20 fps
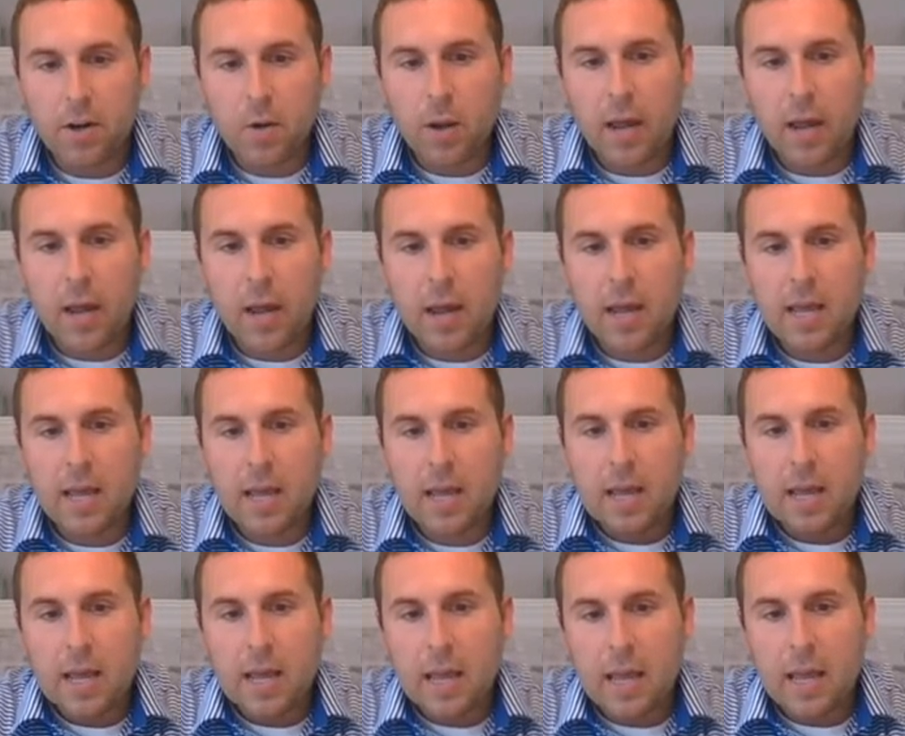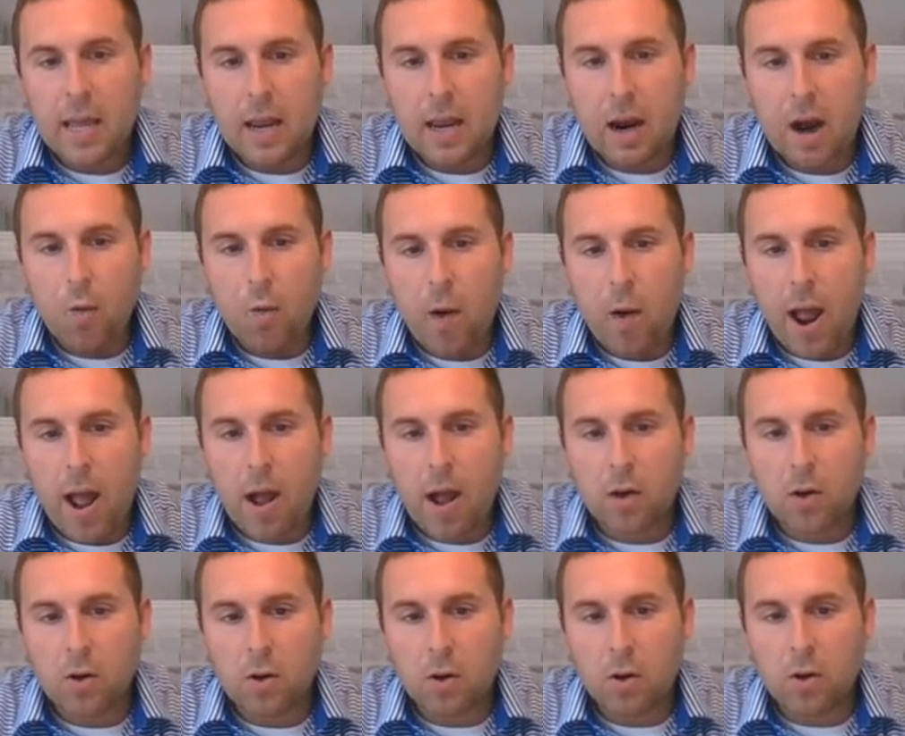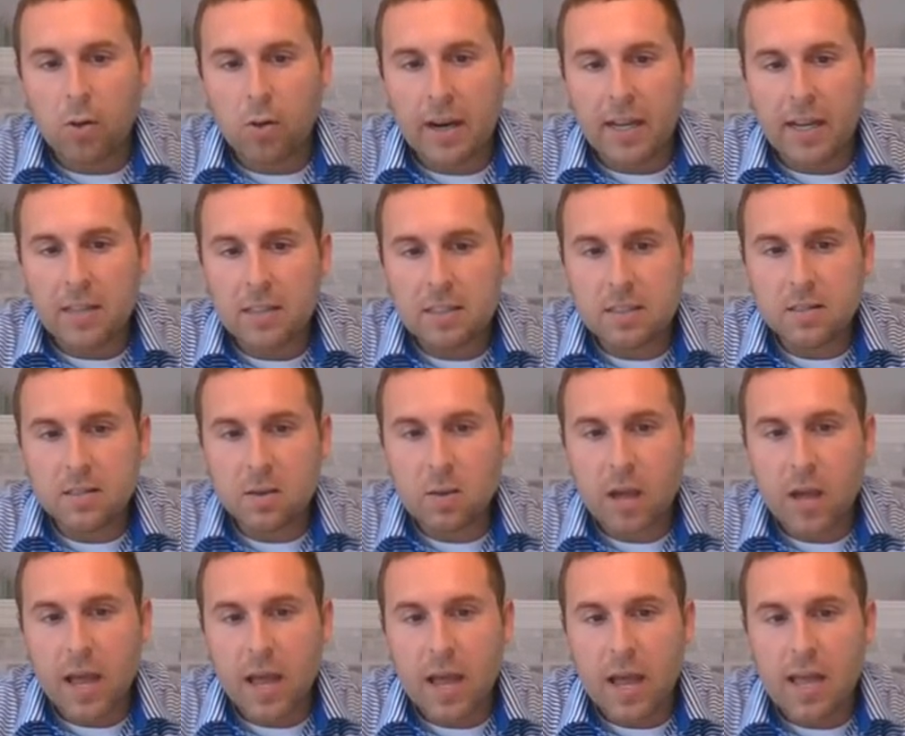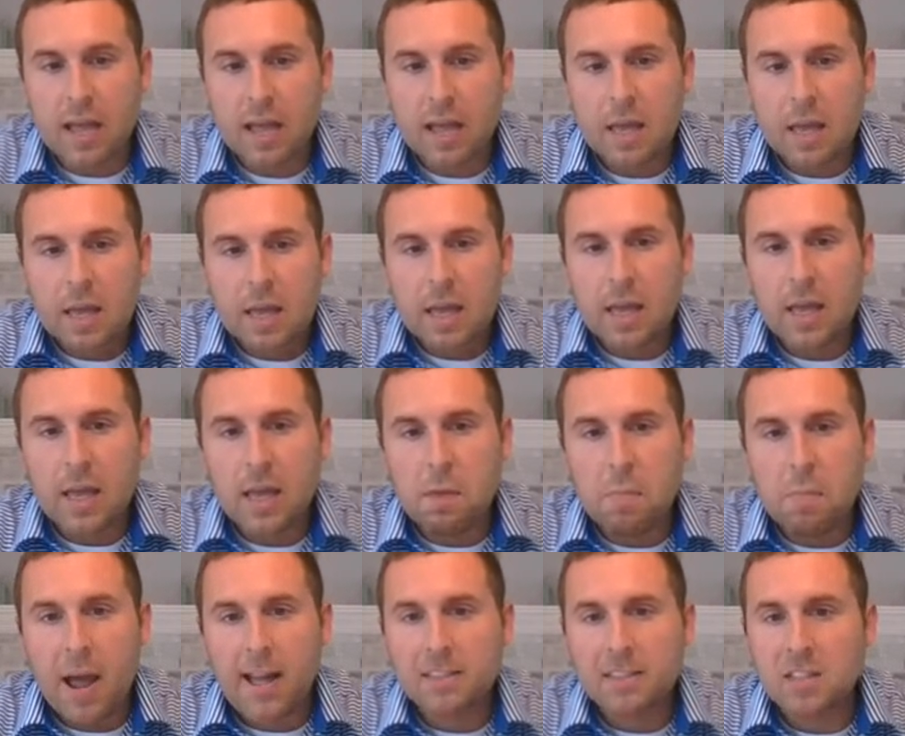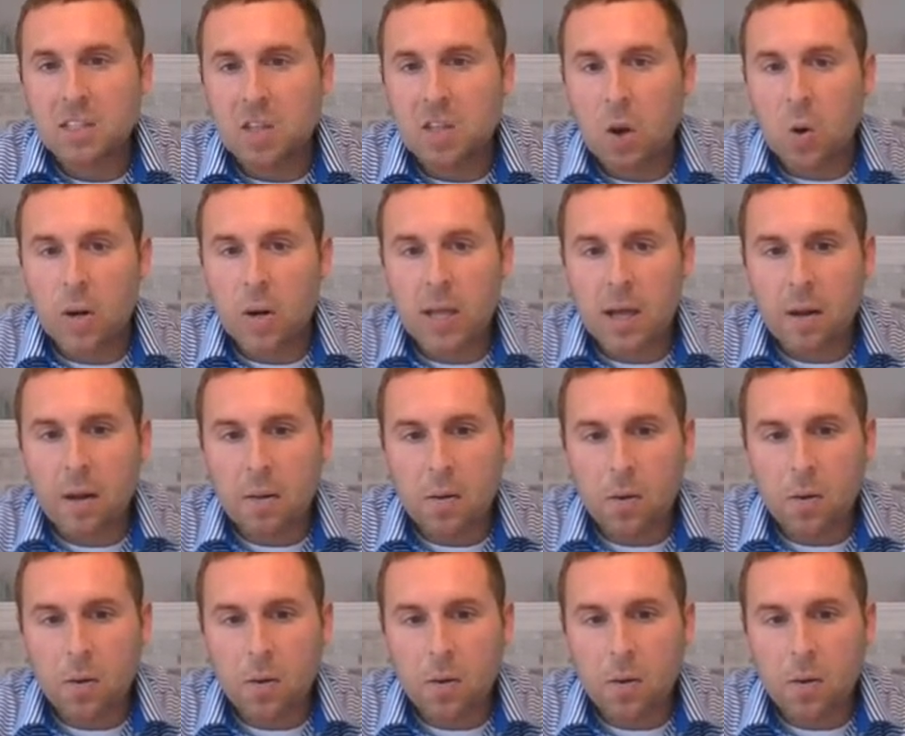Okay, around Greece. Okay, in Macedonia.